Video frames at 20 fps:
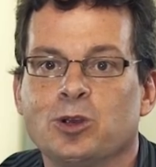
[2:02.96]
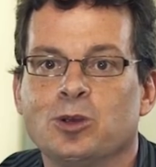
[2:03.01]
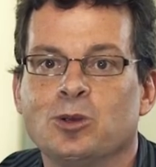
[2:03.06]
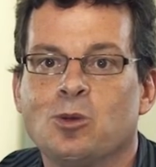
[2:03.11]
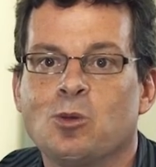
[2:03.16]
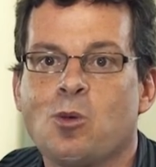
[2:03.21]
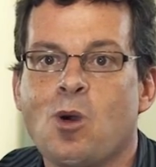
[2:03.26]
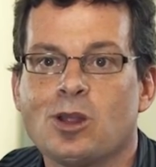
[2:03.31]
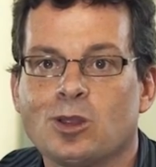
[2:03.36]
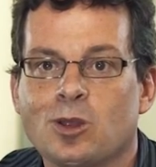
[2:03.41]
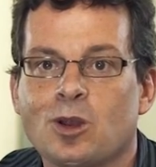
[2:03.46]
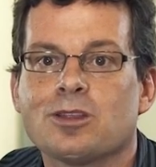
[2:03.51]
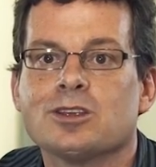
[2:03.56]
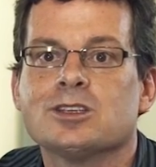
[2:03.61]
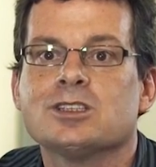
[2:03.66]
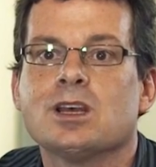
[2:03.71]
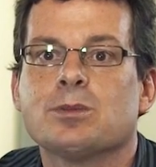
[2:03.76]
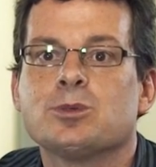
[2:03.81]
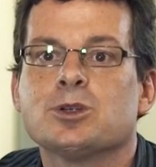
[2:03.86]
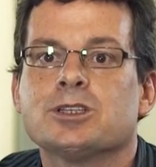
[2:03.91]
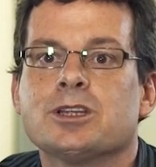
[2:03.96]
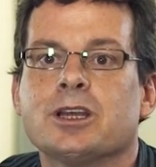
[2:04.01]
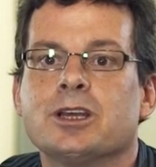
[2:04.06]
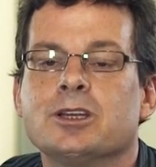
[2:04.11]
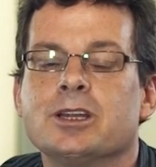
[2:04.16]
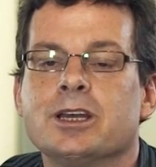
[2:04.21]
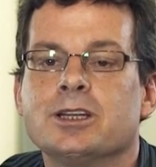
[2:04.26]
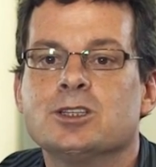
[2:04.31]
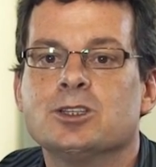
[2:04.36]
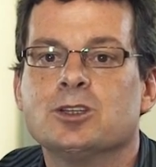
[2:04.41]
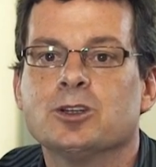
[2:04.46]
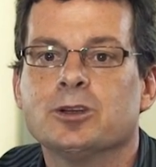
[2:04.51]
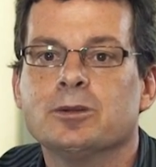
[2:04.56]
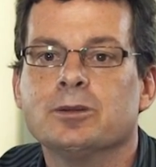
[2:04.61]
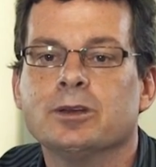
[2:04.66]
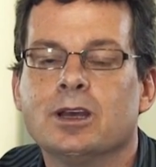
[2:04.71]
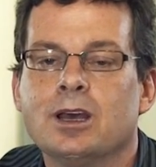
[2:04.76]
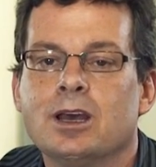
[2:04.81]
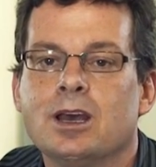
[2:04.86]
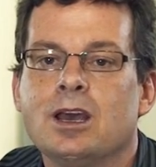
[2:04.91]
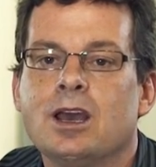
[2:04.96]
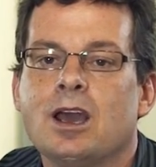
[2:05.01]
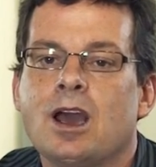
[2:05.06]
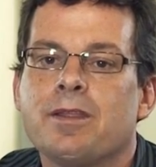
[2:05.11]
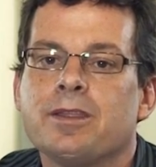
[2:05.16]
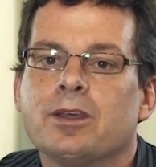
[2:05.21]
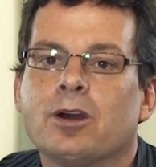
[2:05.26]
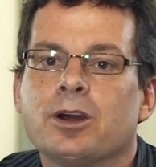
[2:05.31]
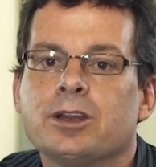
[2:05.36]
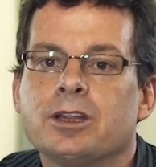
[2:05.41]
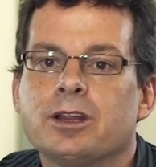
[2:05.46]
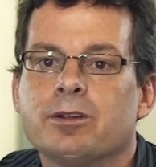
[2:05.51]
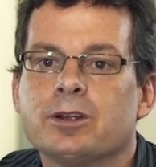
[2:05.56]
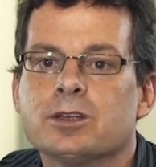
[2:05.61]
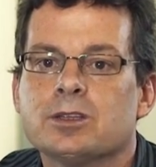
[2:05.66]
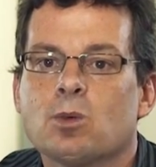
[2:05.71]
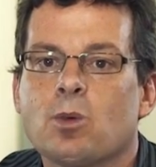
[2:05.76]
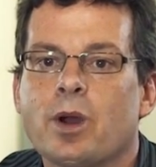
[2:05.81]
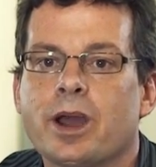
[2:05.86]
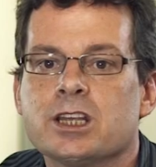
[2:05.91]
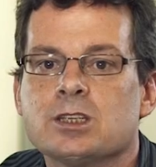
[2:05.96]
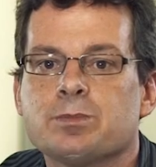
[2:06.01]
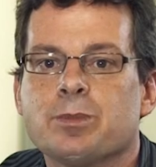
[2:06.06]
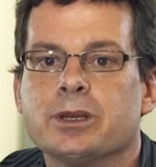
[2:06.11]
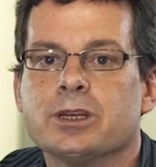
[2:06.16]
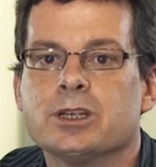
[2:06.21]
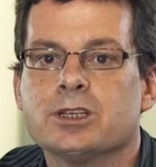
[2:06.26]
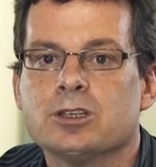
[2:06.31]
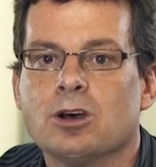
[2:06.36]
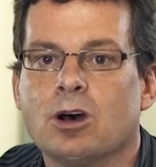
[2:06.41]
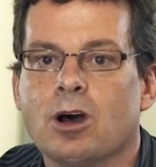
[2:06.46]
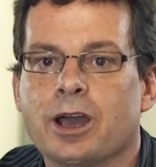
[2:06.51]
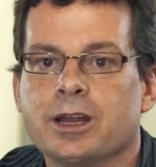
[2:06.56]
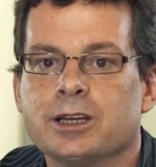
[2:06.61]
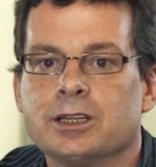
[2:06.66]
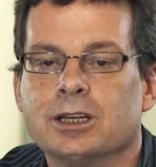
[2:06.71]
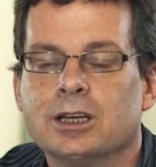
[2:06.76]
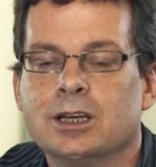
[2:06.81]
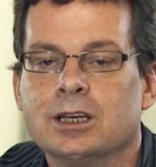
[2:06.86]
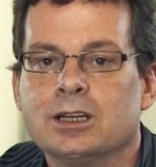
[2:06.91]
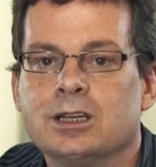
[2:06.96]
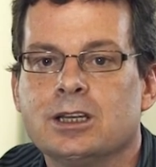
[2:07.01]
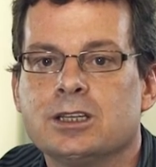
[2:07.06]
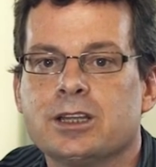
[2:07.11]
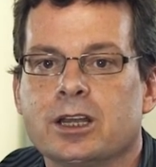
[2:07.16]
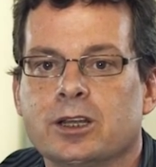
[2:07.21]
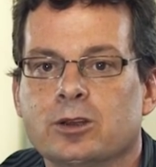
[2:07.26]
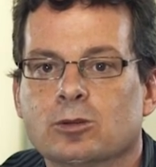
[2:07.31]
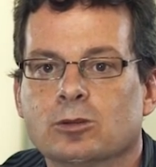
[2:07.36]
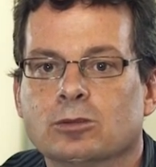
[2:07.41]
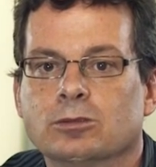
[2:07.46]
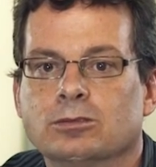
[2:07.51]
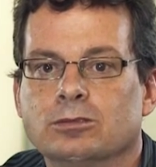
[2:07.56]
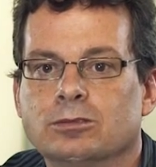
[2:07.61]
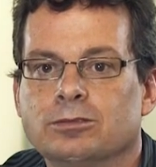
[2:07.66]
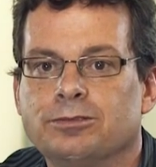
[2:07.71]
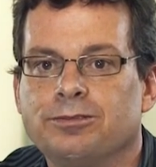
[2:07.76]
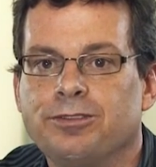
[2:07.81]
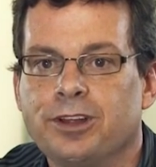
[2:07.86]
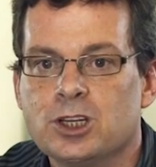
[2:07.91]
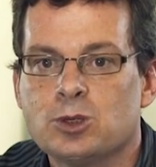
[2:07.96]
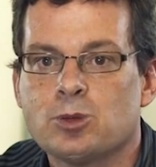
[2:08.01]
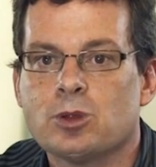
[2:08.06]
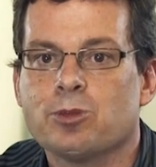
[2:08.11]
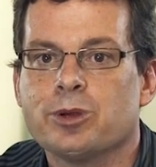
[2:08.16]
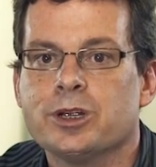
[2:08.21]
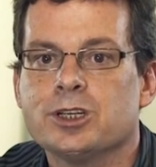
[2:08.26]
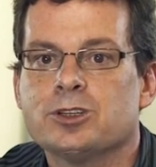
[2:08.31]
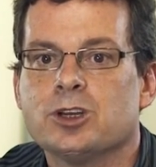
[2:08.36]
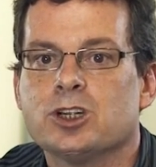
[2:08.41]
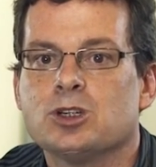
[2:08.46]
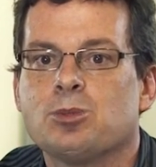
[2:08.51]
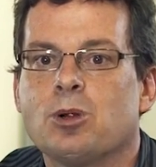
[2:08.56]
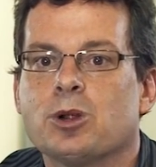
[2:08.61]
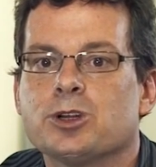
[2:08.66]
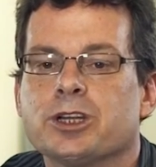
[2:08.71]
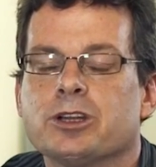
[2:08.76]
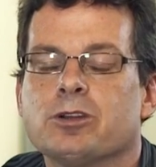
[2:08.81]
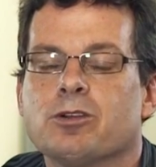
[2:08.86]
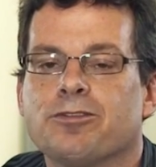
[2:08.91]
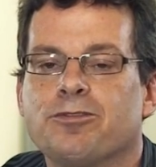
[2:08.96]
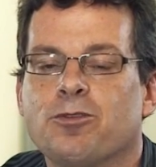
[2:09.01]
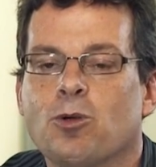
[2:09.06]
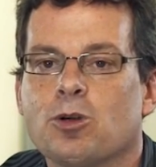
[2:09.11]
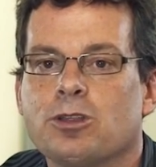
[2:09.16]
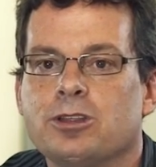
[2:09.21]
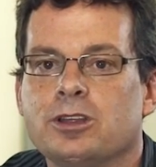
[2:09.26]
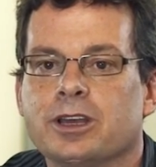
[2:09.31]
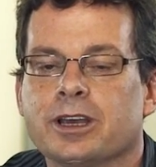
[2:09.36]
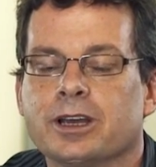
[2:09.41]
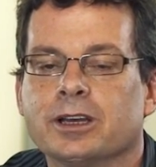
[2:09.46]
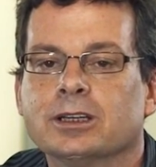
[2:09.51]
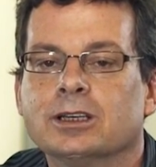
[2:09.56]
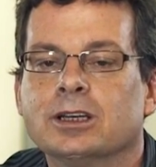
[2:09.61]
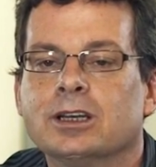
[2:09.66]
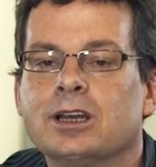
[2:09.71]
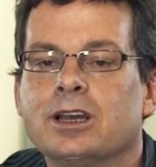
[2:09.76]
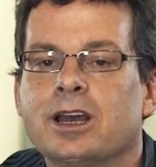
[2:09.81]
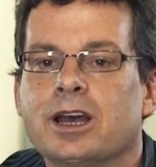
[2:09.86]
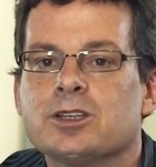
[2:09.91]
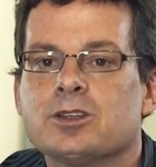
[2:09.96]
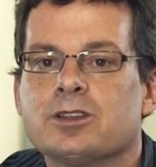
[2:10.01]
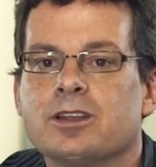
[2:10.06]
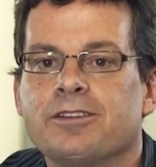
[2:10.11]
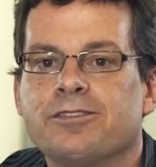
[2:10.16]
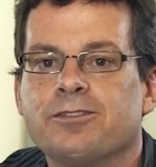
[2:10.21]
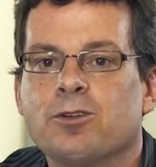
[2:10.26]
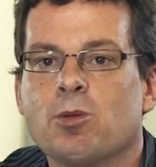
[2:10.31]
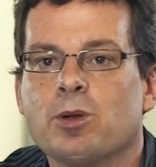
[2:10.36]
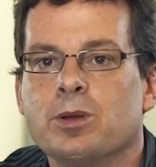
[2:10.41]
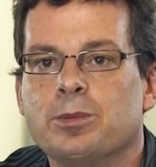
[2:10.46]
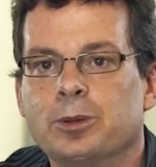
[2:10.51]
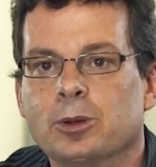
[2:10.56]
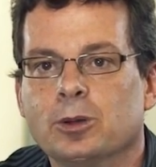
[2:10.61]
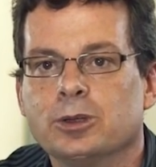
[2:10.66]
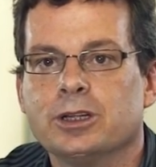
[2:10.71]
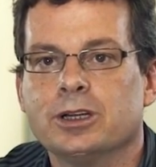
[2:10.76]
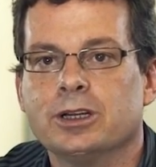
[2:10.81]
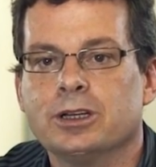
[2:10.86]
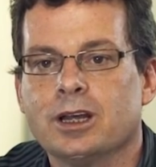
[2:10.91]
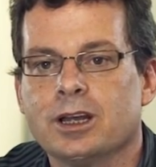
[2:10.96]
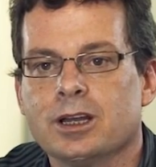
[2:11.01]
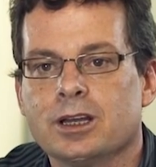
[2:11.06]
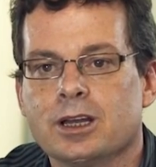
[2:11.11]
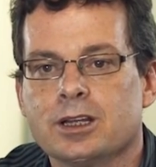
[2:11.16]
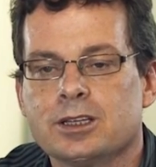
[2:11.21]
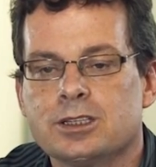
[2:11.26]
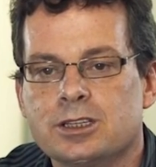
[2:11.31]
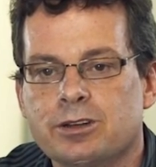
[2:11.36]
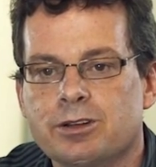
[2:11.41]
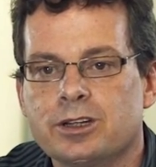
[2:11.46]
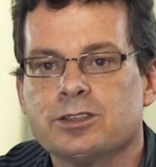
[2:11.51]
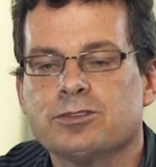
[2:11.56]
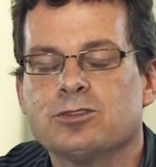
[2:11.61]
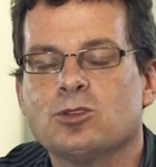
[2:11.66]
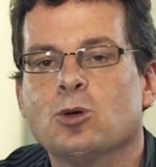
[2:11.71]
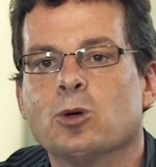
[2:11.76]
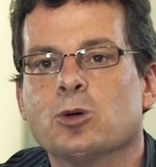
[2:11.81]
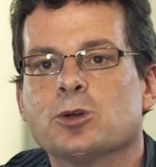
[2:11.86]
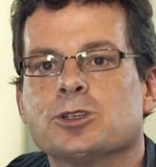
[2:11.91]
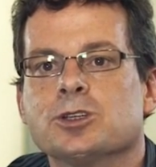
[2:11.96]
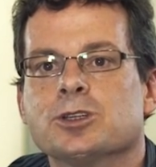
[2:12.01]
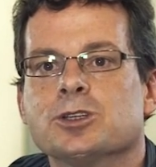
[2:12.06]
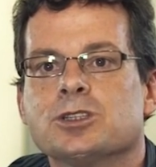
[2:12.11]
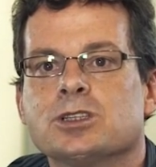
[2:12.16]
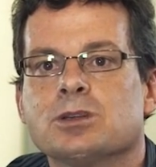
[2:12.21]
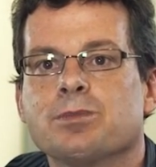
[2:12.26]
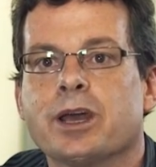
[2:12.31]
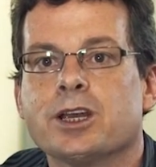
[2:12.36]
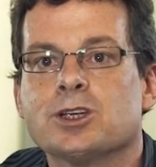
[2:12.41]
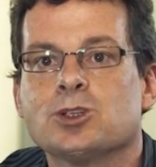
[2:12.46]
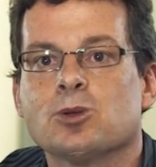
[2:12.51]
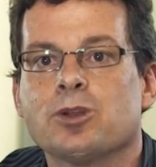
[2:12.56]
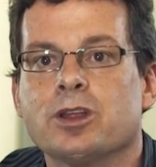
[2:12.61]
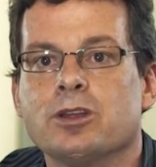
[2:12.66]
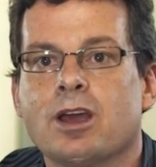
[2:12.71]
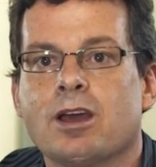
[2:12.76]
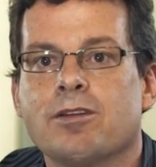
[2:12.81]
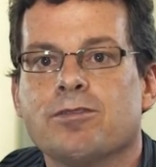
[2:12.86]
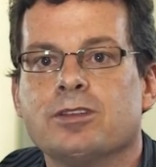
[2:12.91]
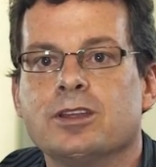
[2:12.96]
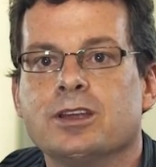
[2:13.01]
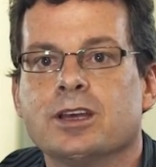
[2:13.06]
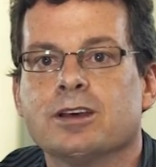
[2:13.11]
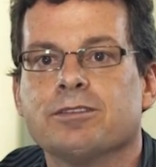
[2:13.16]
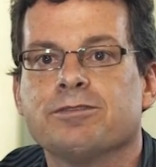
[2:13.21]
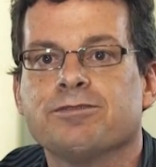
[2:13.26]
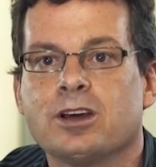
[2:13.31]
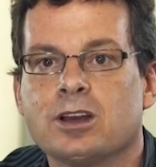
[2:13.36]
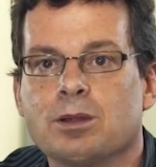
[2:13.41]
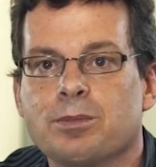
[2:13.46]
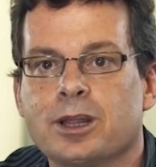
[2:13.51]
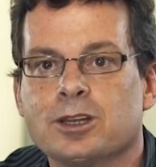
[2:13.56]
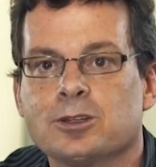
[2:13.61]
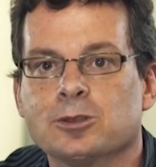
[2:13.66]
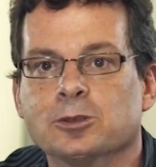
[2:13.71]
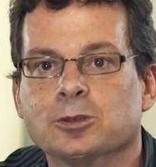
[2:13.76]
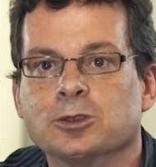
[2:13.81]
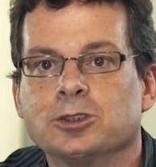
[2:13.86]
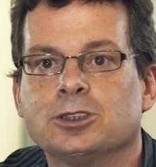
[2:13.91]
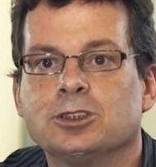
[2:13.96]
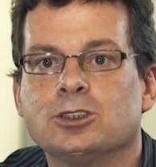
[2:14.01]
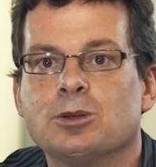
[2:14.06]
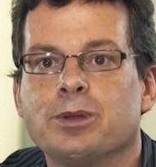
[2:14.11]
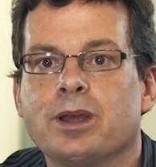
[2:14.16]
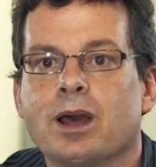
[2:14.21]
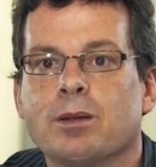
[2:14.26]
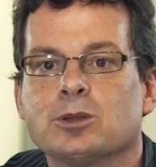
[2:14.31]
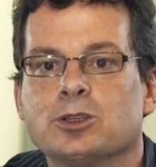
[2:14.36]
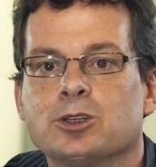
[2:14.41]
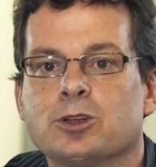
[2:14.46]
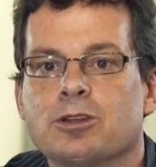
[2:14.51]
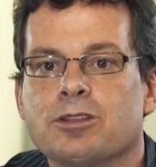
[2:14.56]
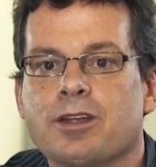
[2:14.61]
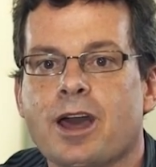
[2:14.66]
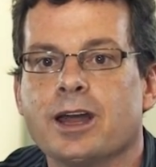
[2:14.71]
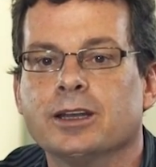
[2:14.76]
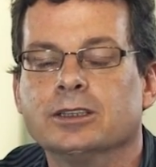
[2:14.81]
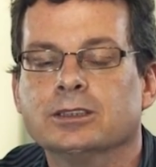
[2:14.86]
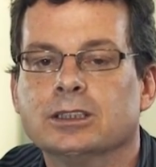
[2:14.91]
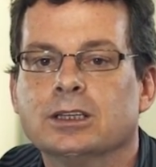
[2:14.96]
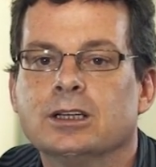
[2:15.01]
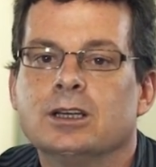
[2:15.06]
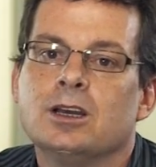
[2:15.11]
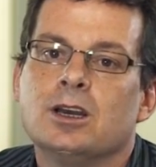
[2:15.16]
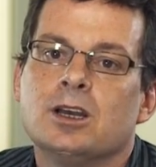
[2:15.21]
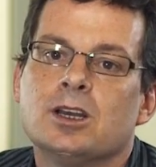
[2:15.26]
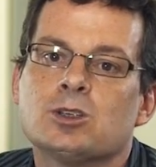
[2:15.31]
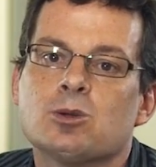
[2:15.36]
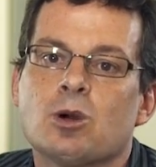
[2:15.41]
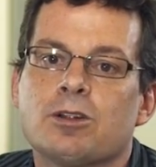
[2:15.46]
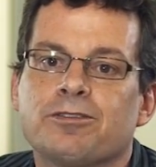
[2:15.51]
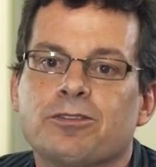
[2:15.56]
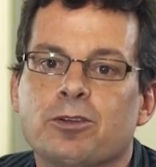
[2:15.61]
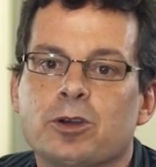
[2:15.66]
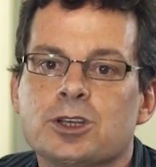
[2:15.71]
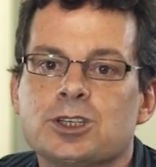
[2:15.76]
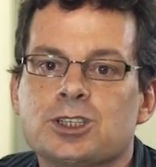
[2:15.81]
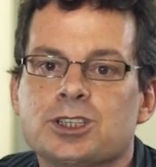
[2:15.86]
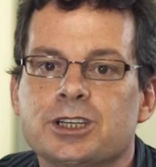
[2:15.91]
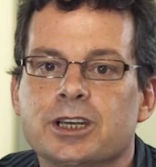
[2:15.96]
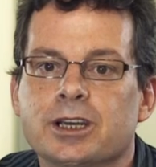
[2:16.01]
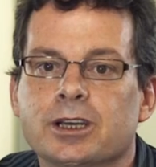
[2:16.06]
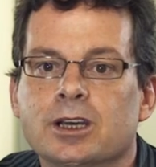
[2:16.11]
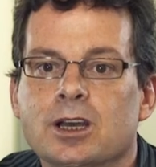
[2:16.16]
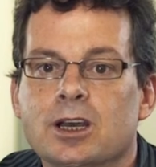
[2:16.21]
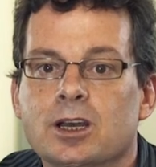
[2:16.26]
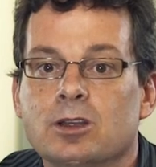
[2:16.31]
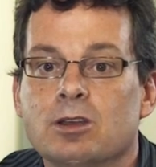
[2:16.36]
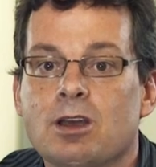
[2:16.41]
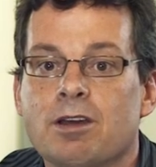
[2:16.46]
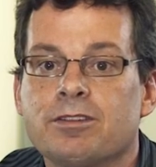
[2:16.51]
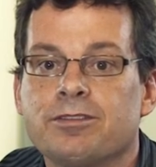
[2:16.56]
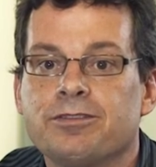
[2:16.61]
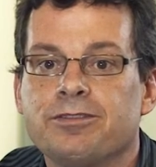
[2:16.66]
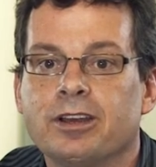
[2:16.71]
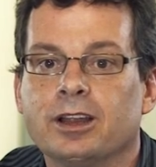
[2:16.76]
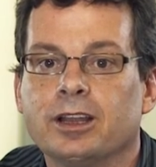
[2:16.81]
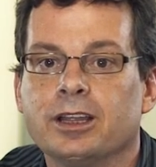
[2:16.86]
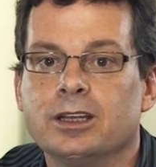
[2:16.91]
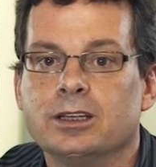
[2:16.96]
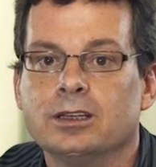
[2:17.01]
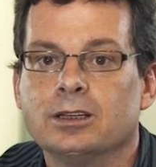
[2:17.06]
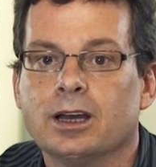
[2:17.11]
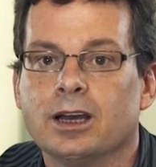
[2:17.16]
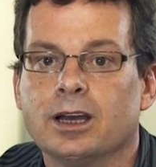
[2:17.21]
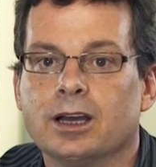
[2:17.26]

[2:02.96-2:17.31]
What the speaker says: you quite a lot of the subjects that you need to do. And the idea is the way it's been designed is that you'll finish with a research project in your fourth year. And so therefore we build in a series of courses to make sure that you have the fundamentals to be able to do that. So at first year, you have a fairly